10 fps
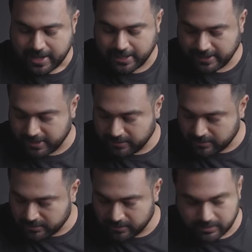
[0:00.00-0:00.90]
and
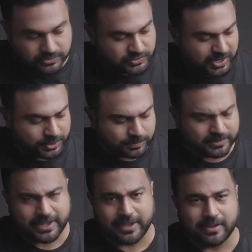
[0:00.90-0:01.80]
then try to
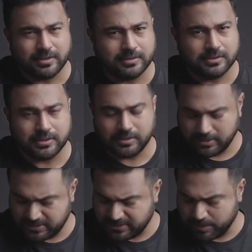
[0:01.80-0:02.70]
play
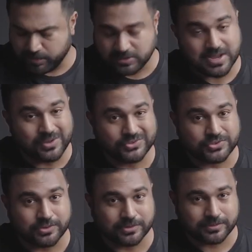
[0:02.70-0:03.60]
a simple
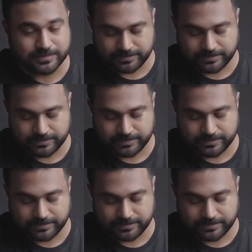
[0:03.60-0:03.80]
downstroke.